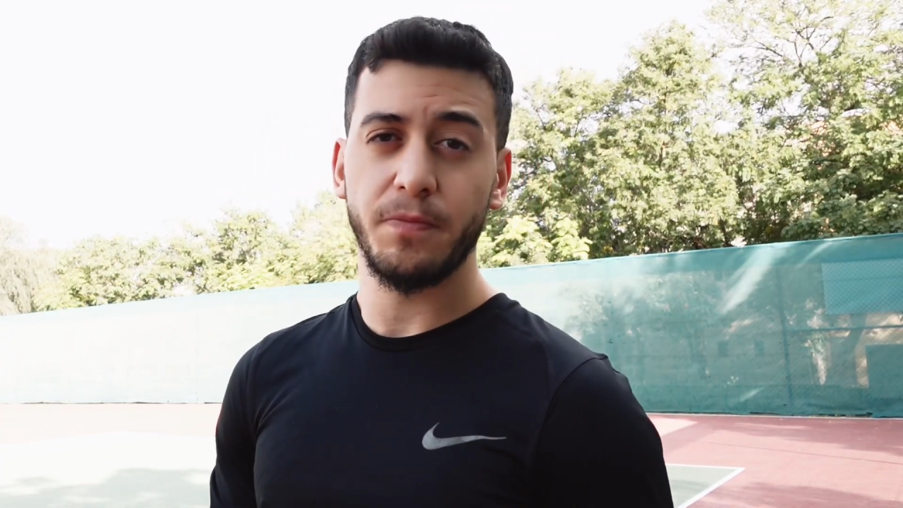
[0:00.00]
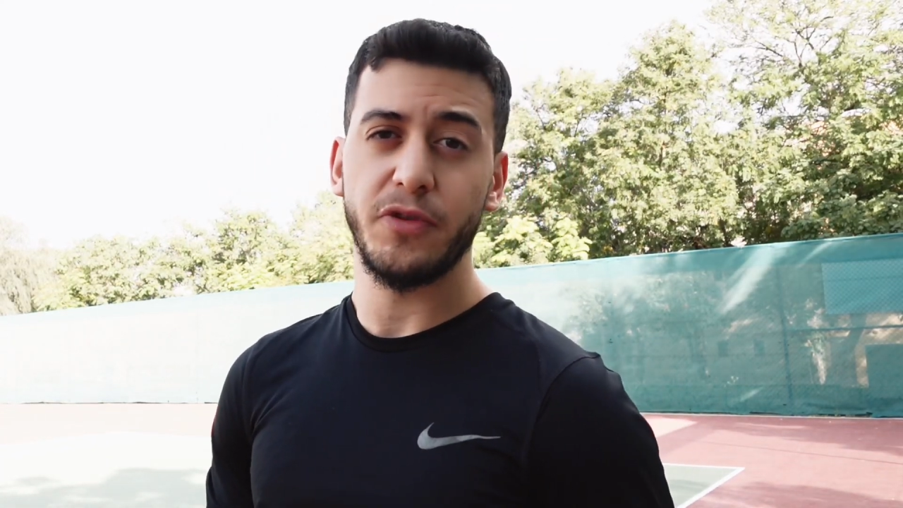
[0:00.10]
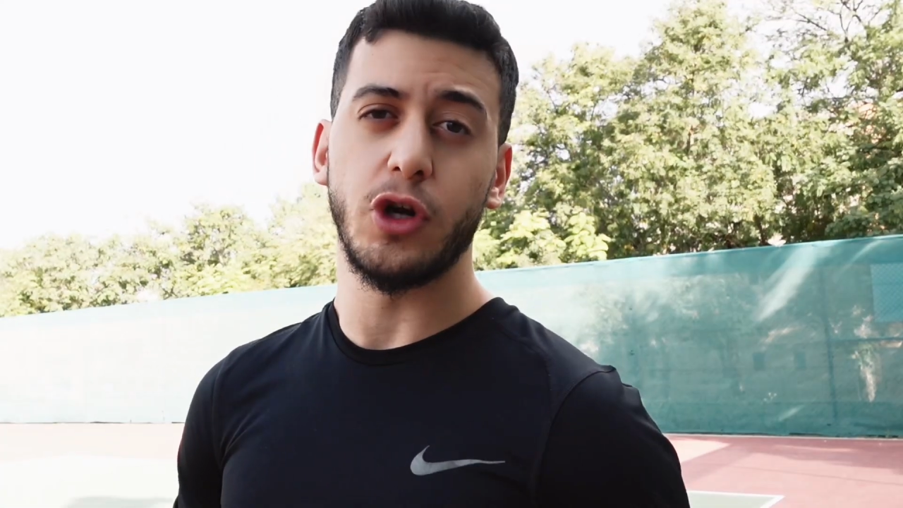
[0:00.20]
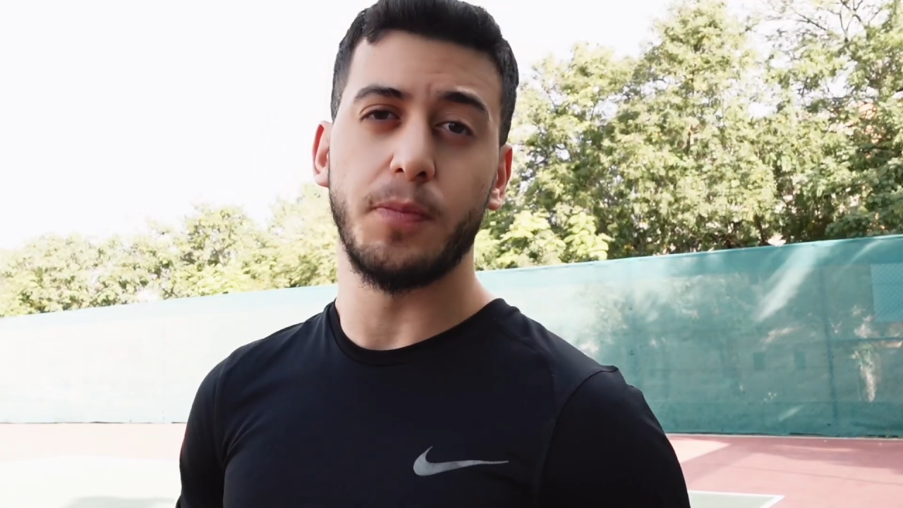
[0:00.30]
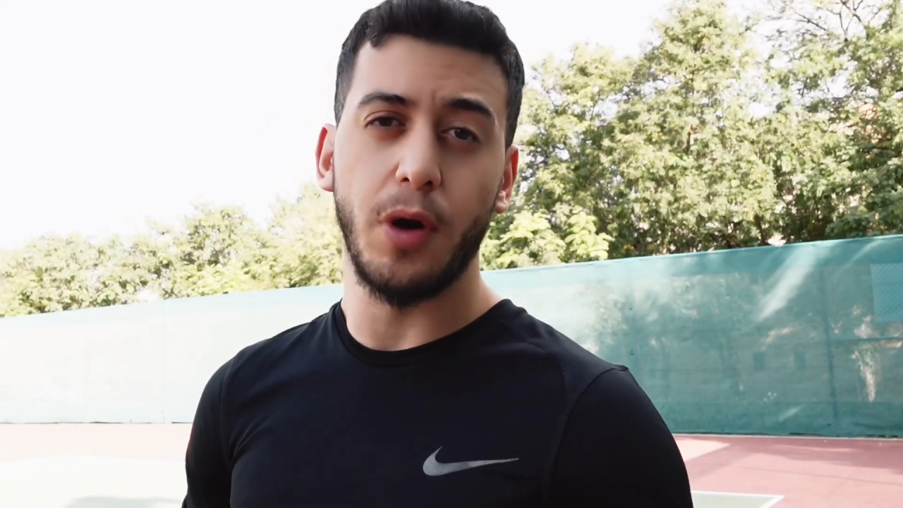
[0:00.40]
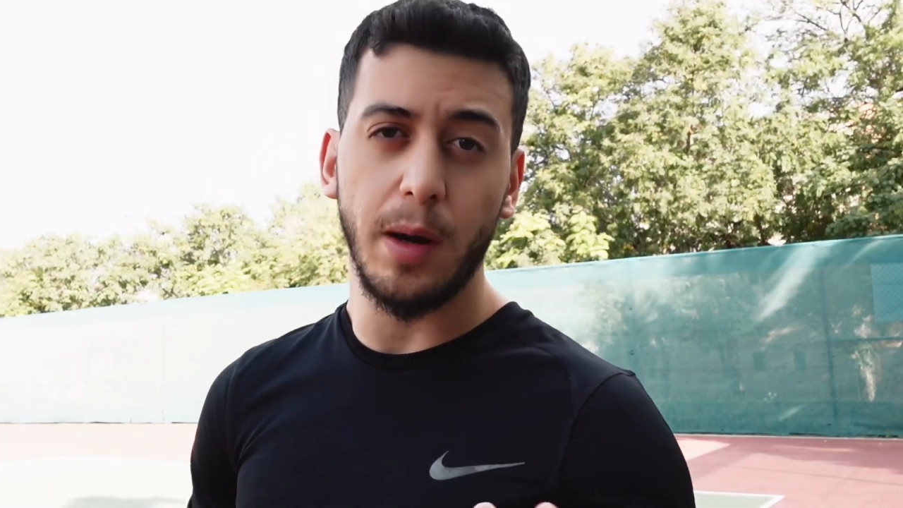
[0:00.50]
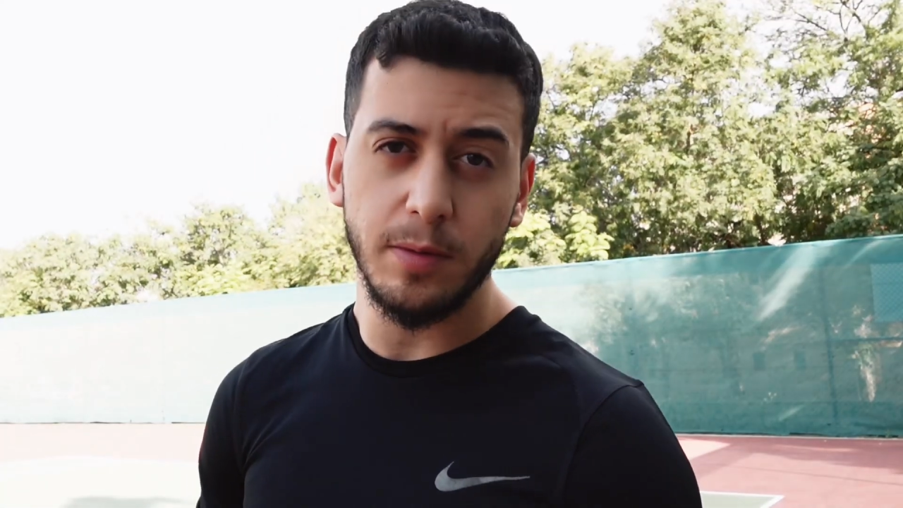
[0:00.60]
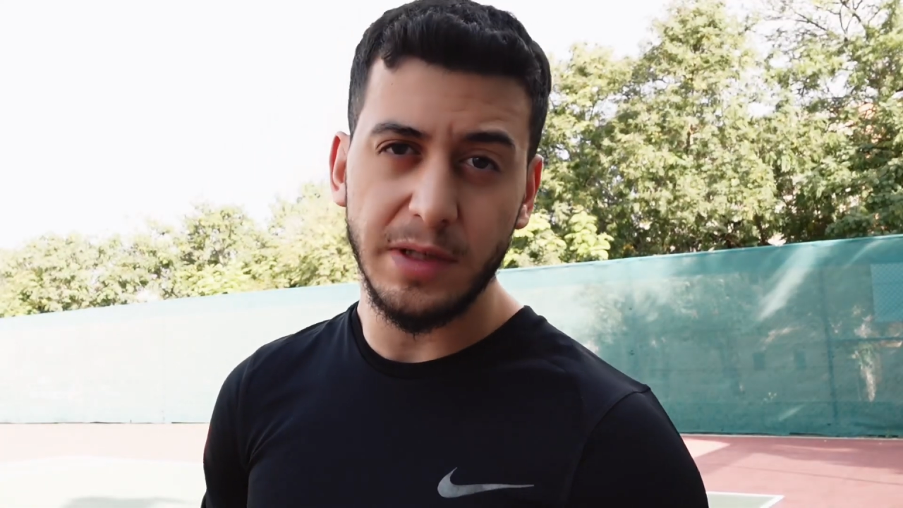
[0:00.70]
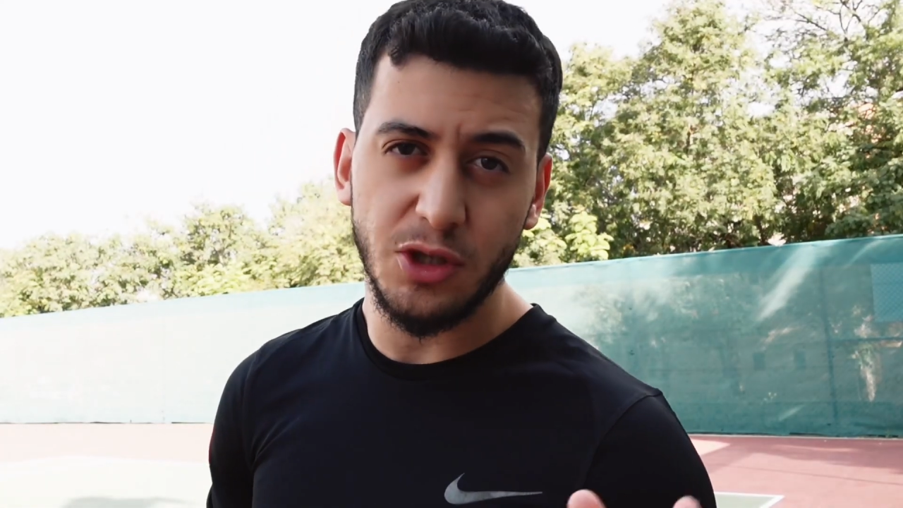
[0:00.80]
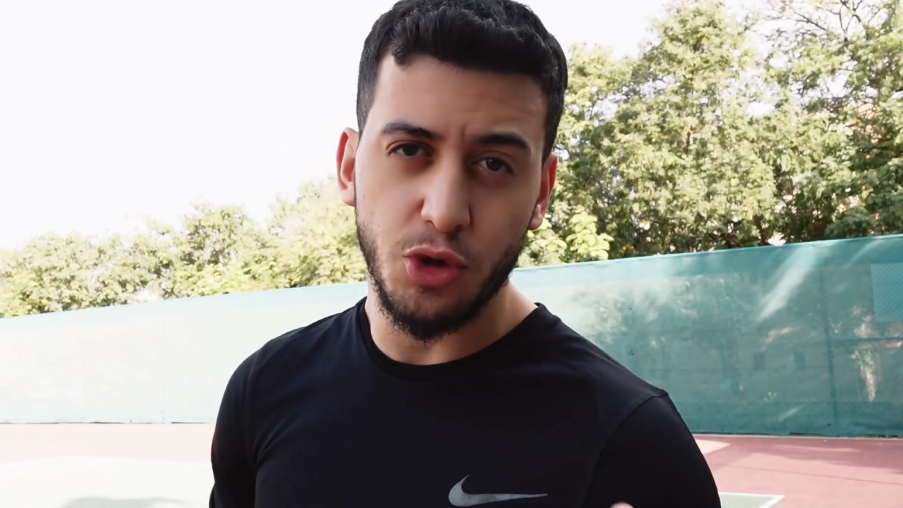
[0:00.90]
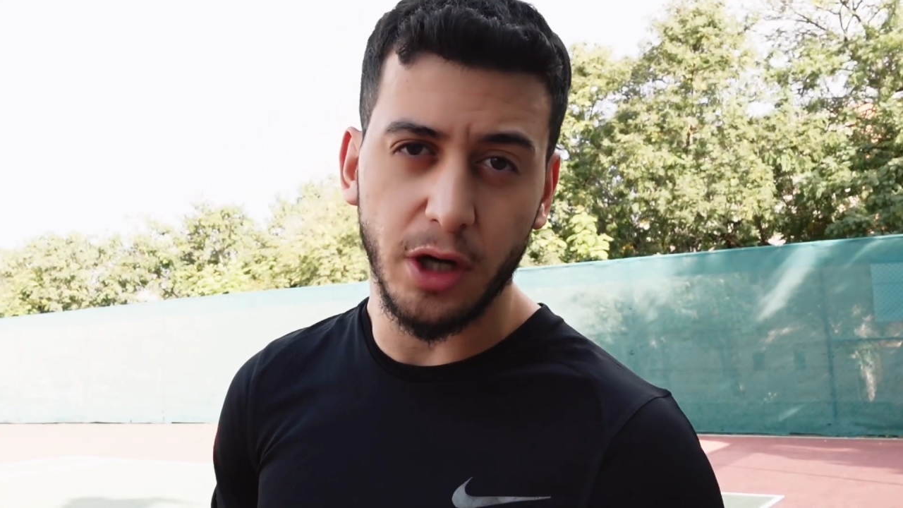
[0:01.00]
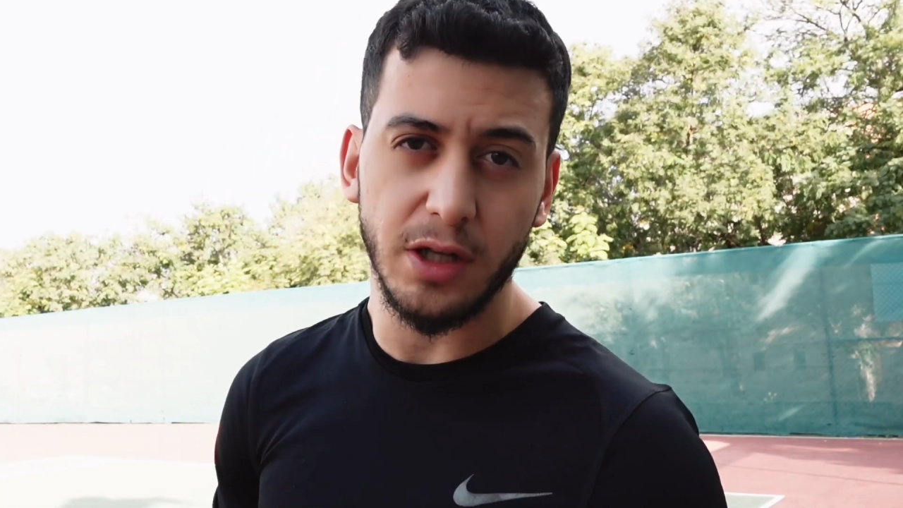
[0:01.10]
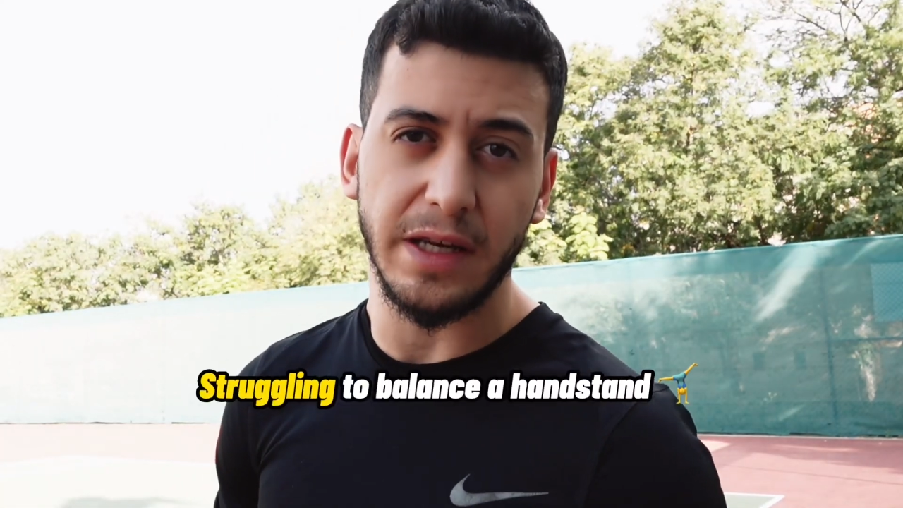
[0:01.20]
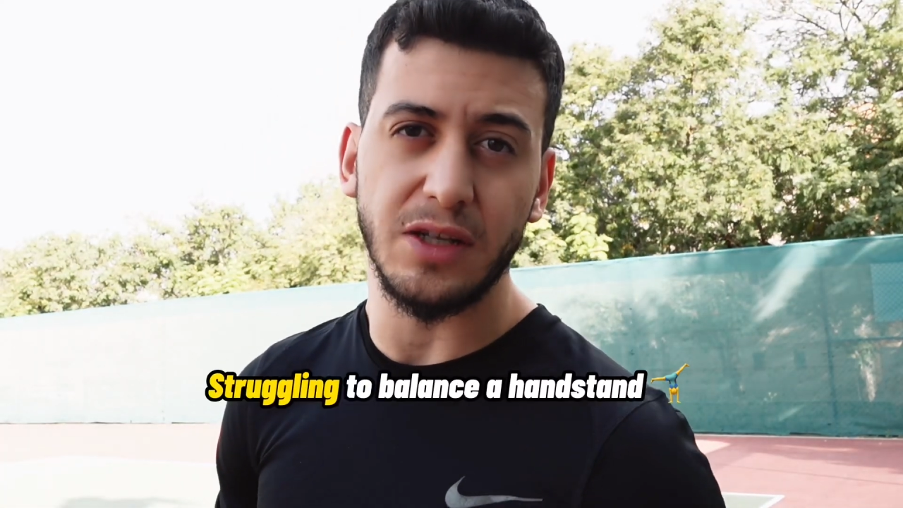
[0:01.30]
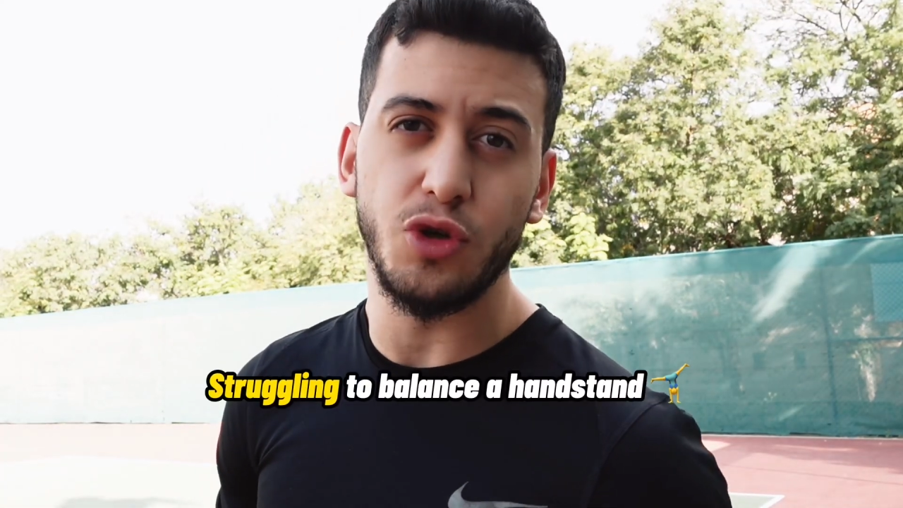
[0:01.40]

you're probably struggling